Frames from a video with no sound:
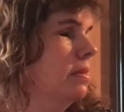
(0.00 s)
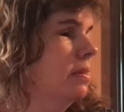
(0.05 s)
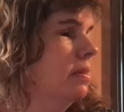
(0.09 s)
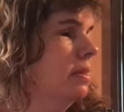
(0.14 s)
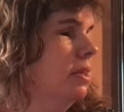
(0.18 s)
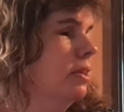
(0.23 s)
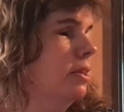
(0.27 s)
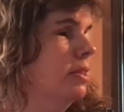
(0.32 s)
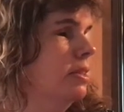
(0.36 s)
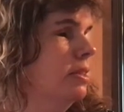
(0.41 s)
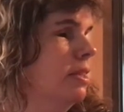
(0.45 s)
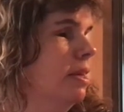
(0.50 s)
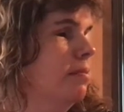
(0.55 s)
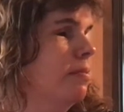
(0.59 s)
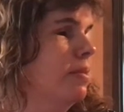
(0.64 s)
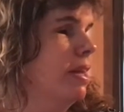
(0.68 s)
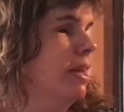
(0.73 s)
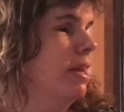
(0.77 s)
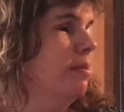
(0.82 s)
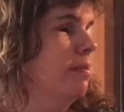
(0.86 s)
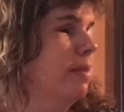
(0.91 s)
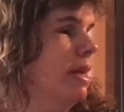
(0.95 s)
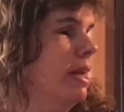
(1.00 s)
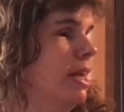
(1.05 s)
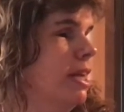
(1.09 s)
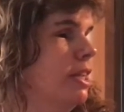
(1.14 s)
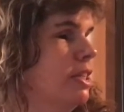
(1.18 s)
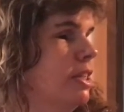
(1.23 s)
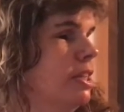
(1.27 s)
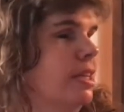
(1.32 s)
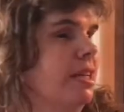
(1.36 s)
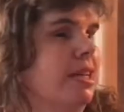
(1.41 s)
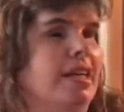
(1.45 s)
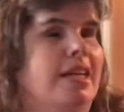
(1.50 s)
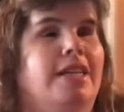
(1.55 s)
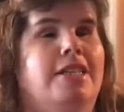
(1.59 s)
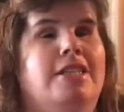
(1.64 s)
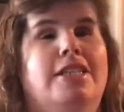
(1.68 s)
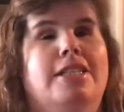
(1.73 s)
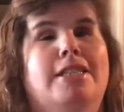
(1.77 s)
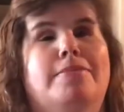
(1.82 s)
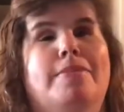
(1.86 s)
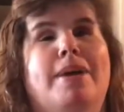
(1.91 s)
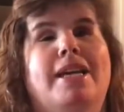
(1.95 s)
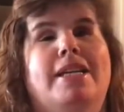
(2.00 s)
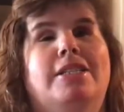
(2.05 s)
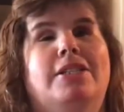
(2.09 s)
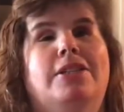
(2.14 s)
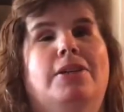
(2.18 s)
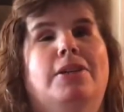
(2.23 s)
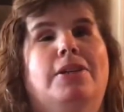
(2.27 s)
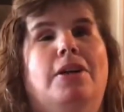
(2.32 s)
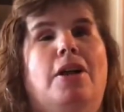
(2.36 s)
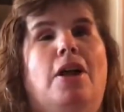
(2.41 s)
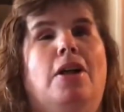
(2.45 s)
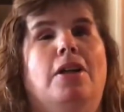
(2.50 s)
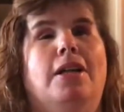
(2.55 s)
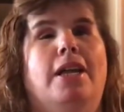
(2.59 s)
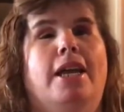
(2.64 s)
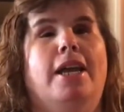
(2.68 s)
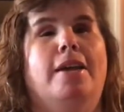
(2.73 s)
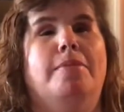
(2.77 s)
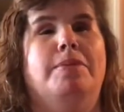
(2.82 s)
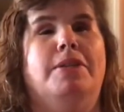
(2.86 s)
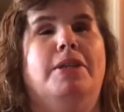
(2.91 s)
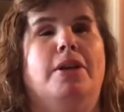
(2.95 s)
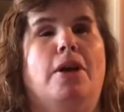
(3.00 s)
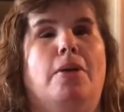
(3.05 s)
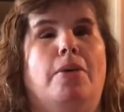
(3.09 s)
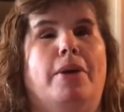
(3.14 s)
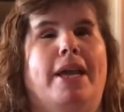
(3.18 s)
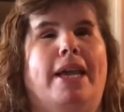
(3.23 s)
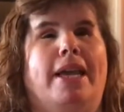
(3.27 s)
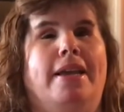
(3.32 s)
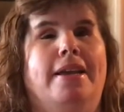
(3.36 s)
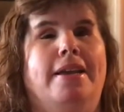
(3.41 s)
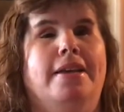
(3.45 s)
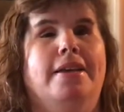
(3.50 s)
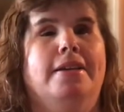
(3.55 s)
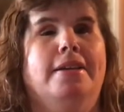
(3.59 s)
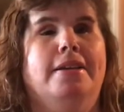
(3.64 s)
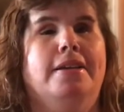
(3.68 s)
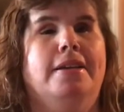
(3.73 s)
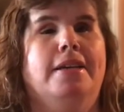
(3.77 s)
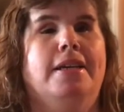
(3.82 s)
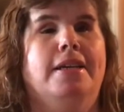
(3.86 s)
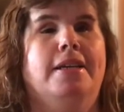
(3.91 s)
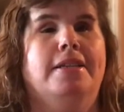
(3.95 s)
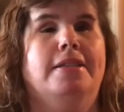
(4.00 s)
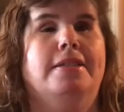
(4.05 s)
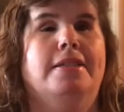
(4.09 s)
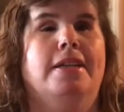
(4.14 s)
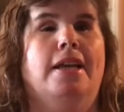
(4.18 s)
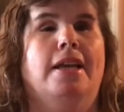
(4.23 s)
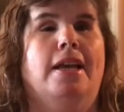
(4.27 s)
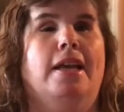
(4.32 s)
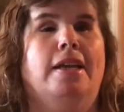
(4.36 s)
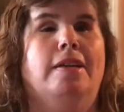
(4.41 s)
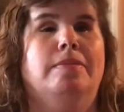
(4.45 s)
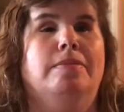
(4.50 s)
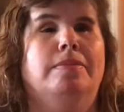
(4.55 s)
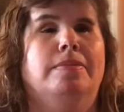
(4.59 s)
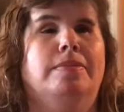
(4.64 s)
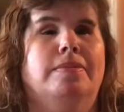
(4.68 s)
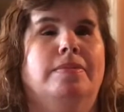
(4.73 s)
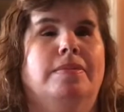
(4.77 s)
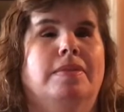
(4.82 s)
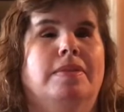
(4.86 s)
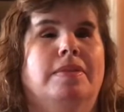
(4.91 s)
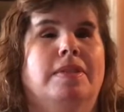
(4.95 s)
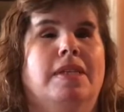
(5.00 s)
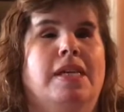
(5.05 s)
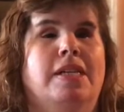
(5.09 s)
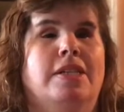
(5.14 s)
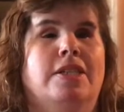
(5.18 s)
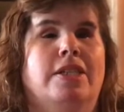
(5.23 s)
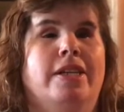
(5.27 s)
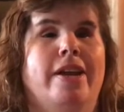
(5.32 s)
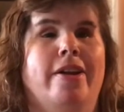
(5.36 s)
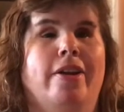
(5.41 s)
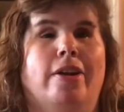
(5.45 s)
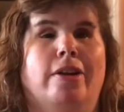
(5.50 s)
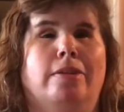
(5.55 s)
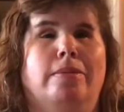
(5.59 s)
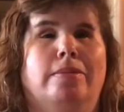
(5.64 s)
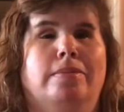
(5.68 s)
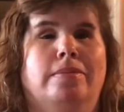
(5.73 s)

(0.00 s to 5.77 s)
There's something in my kitchen. He just makes sure it all keeps going. He's engineer.